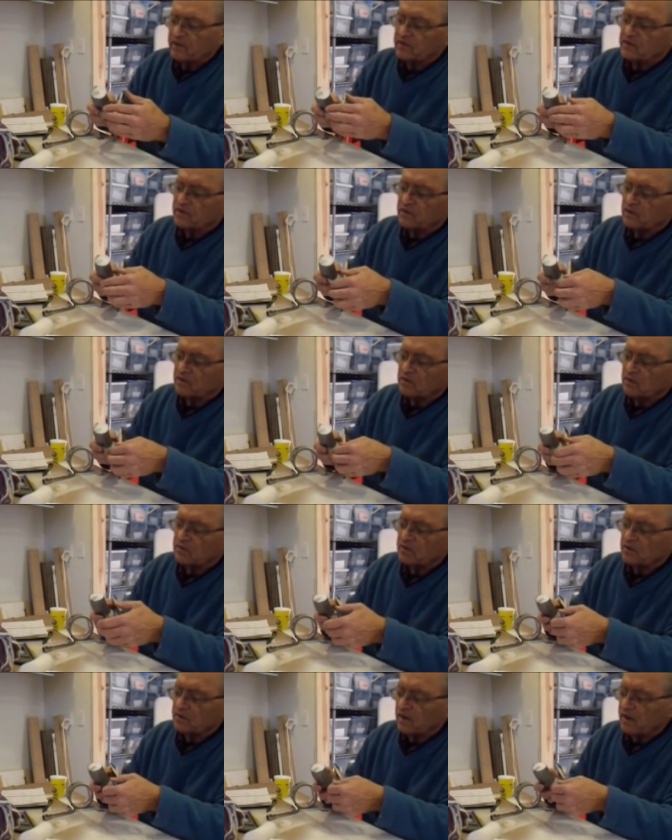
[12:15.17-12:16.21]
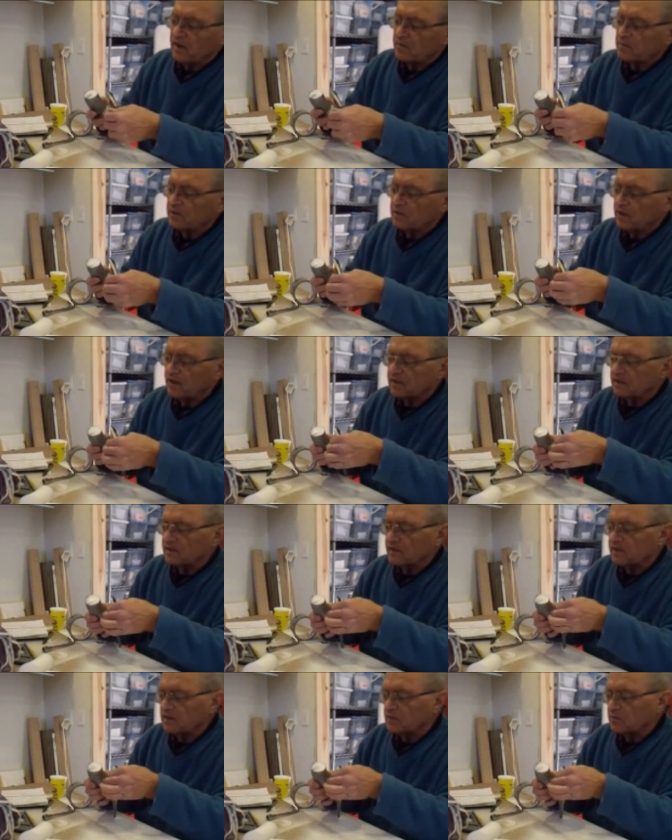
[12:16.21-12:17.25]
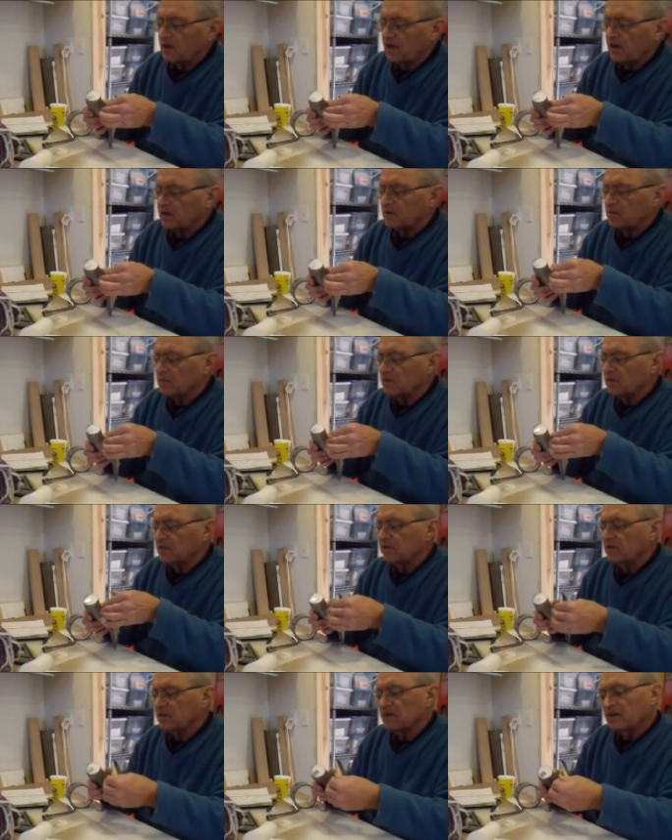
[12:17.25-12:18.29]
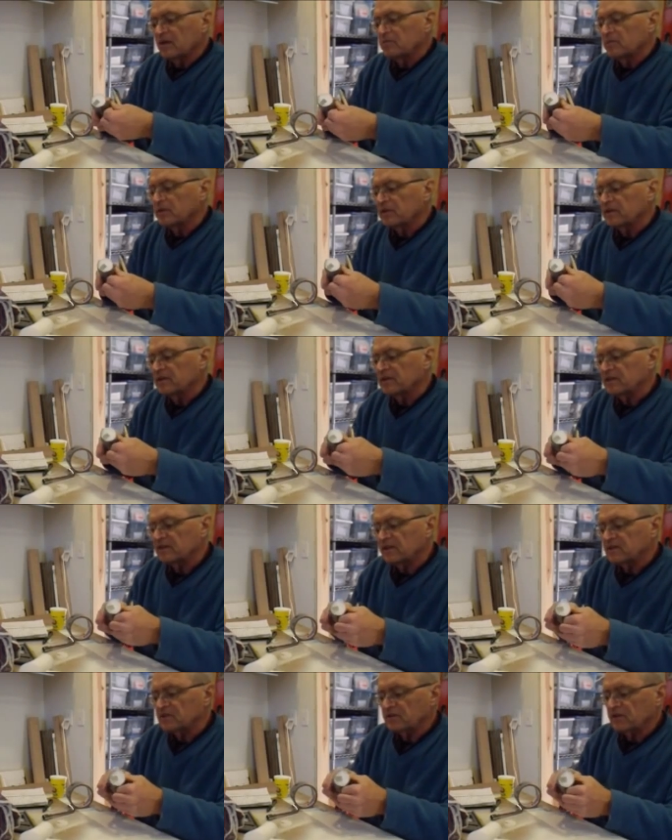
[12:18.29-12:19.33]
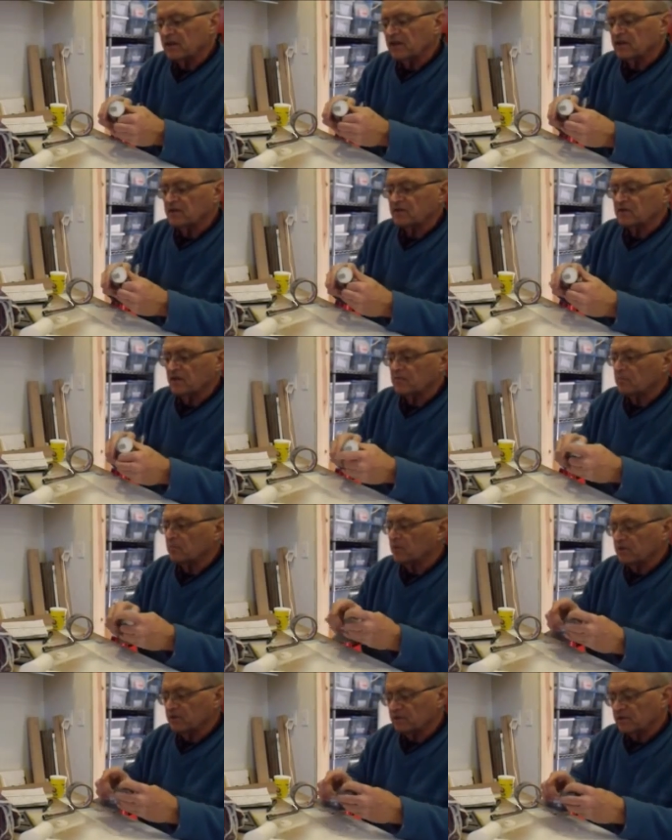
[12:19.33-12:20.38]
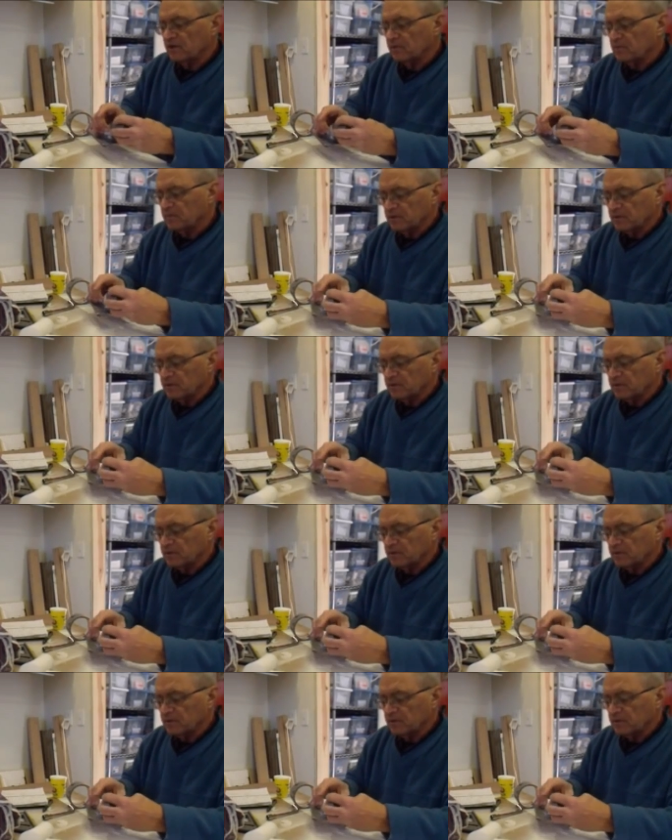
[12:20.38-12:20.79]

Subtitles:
It's going to overlap a lot on the bottom, but again, that's okay because I'm building up